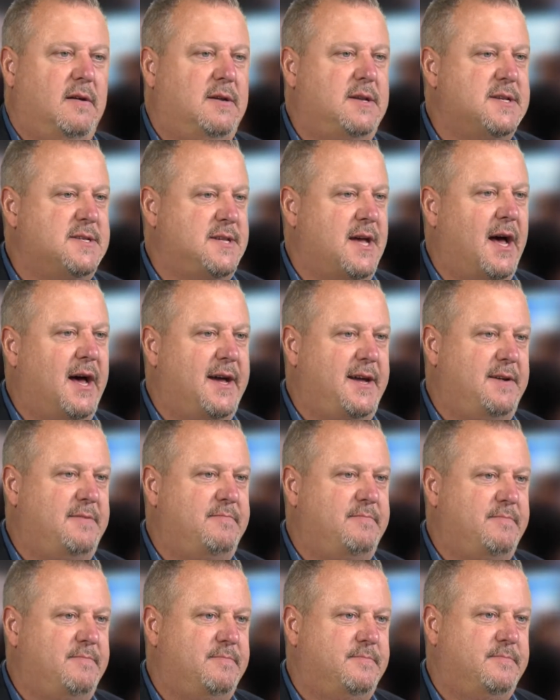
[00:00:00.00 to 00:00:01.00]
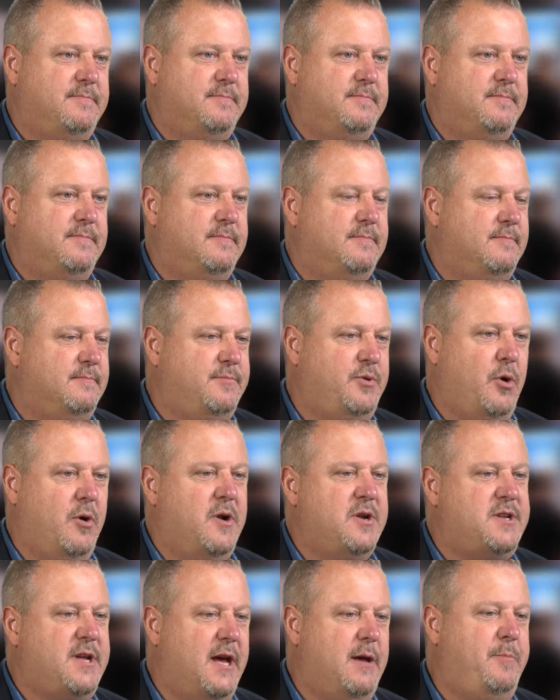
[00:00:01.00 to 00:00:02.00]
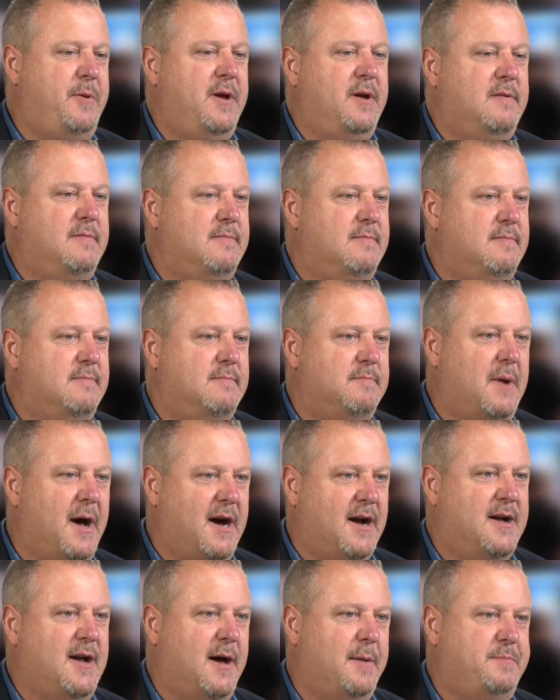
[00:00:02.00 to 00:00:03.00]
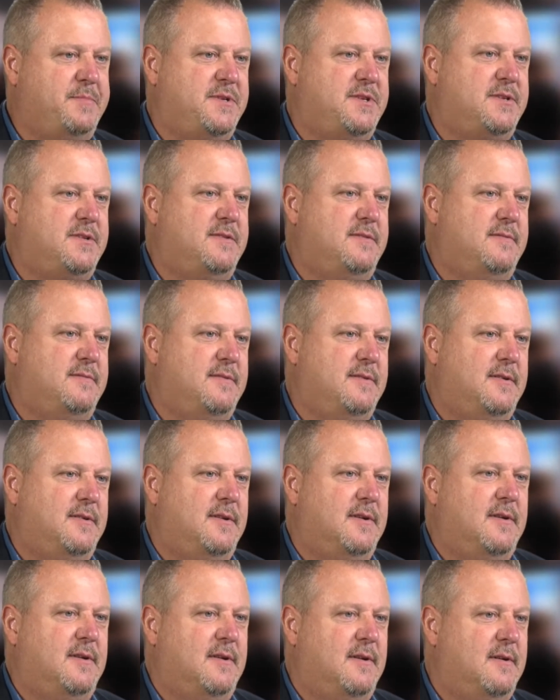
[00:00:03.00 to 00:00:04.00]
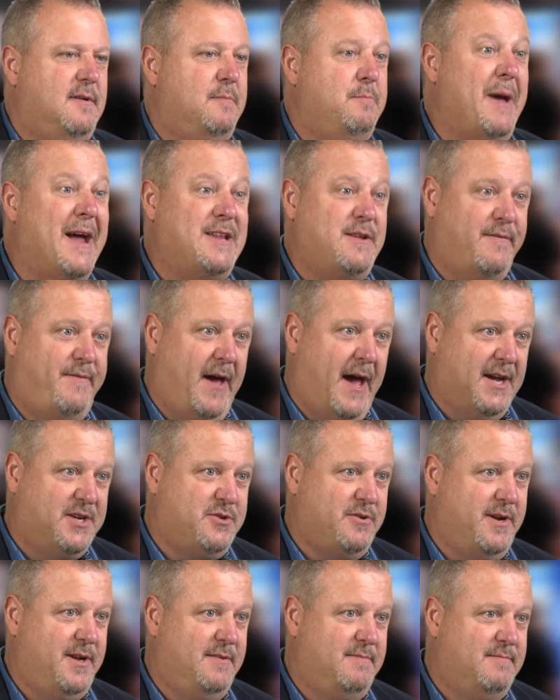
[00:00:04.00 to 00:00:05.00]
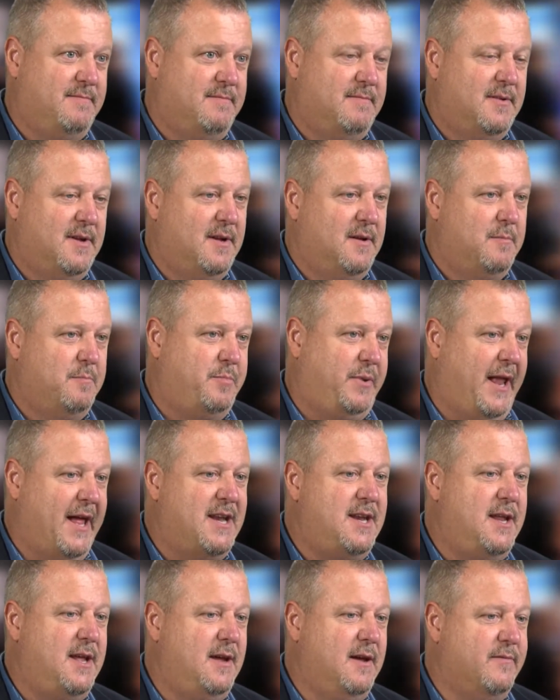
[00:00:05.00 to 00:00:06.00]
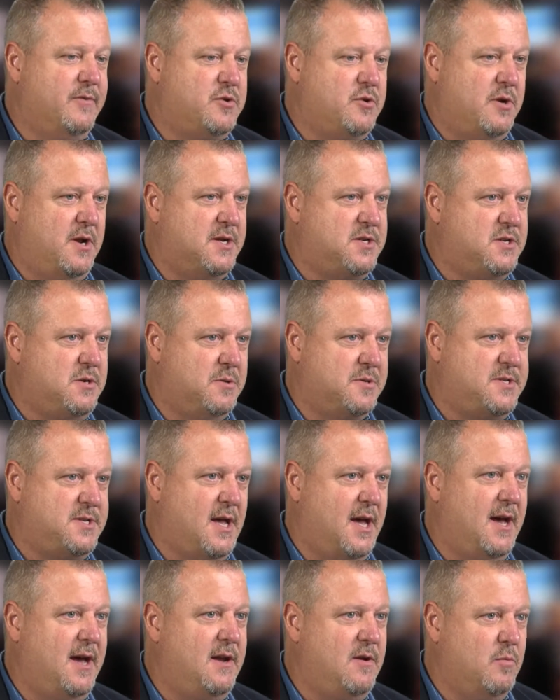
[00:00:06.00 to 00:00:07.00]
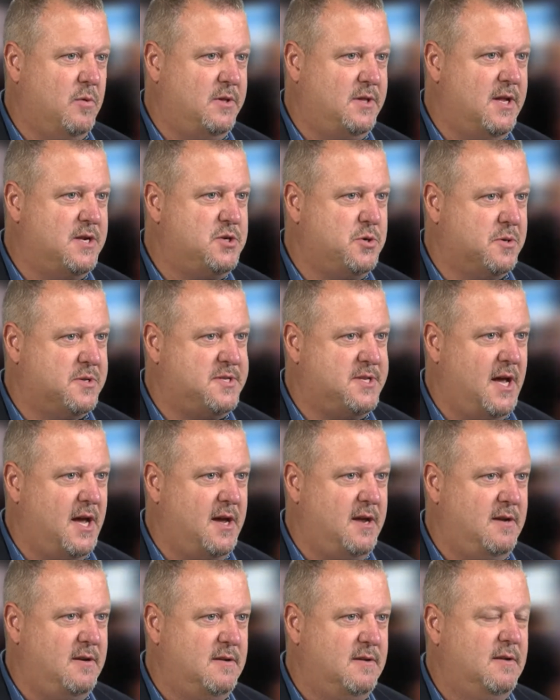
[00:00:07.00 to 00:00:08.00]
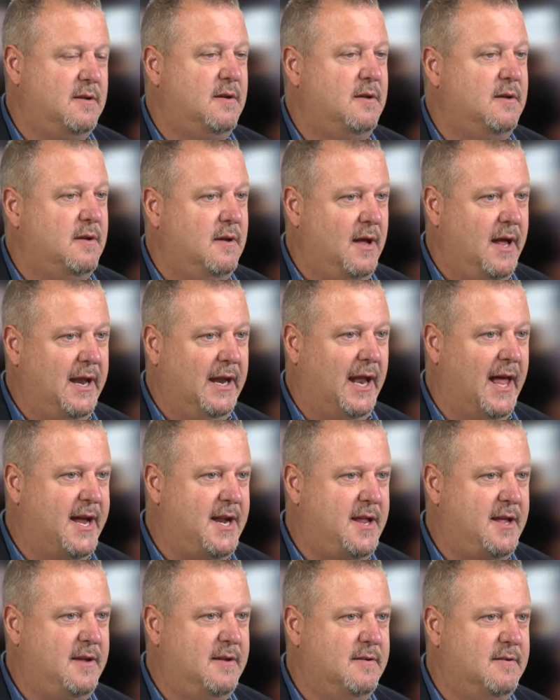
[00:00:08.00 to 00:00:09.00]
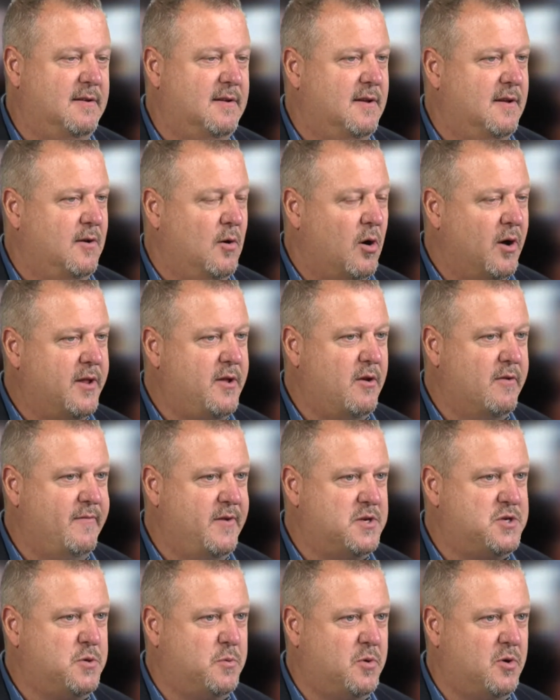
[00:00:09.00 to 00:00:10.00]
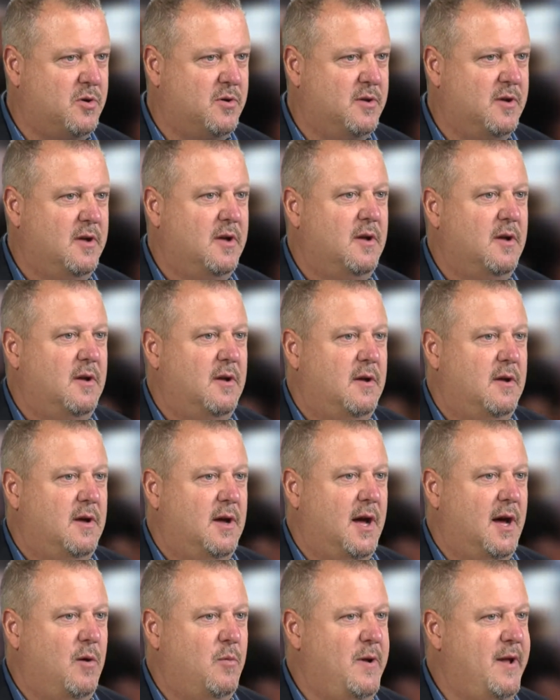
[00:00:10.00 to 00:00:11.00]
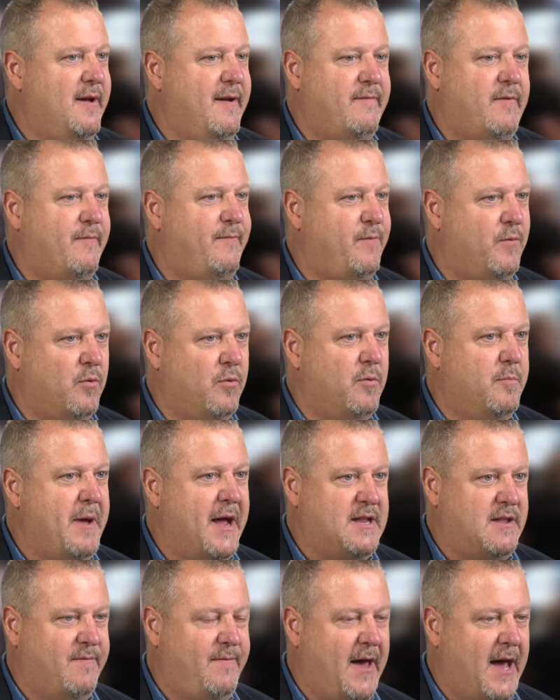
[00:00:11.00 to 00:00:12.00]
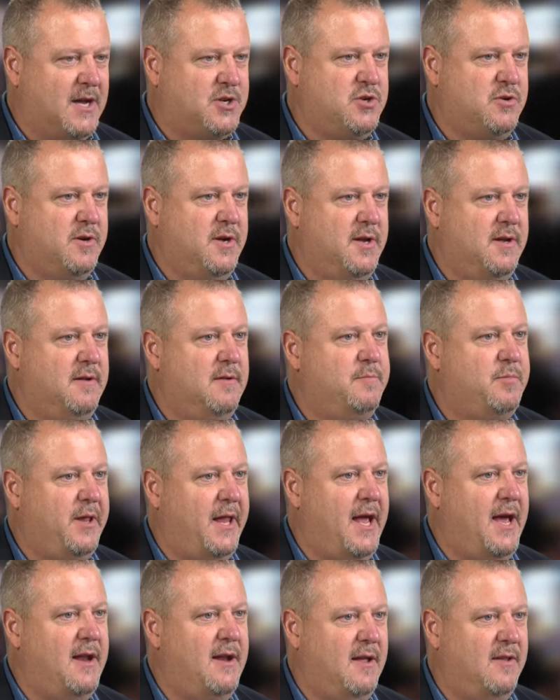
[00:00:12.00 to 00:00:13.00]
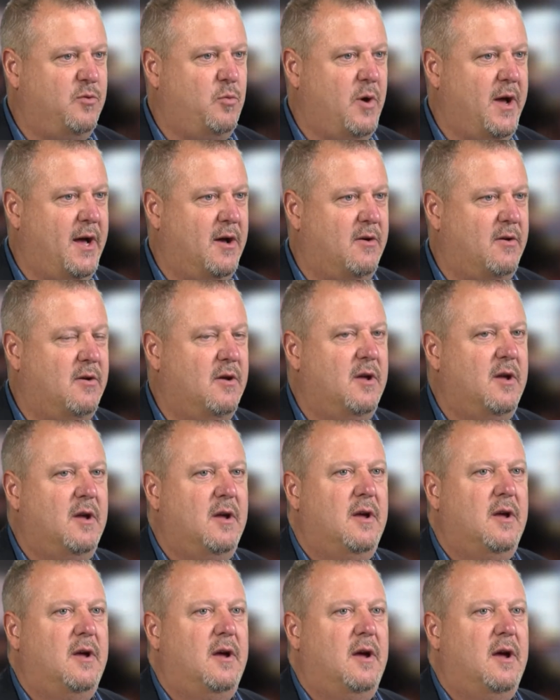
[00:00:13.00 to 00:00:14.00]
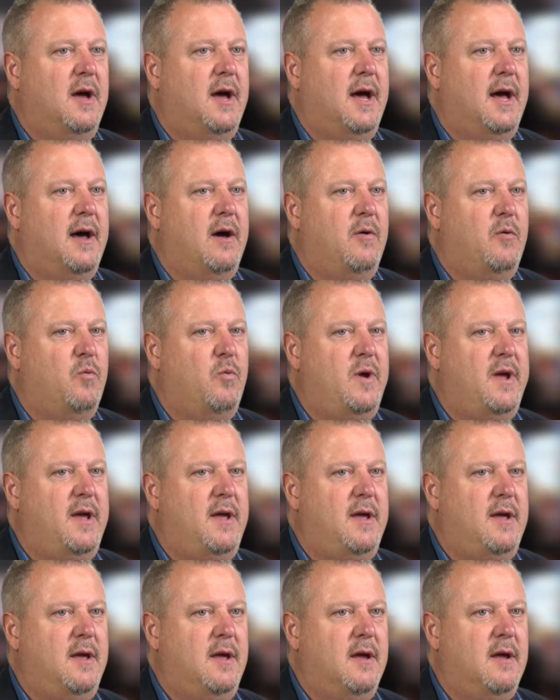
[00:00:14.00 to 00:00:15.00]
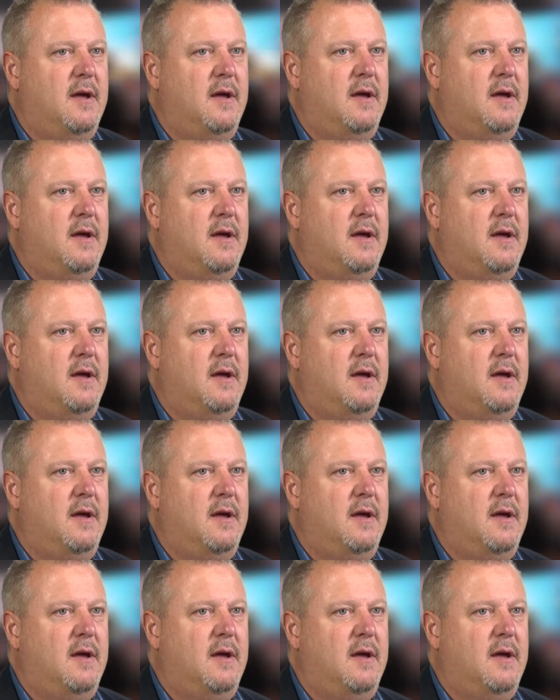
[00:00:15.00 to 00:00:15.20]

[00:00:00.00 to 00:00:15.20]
design, prototyping, mock ups, manufacturing, blending of traditional sign with digital sign, and lighting, audio visual. Uh, we have a full manufacturing plant as well. Uh, we,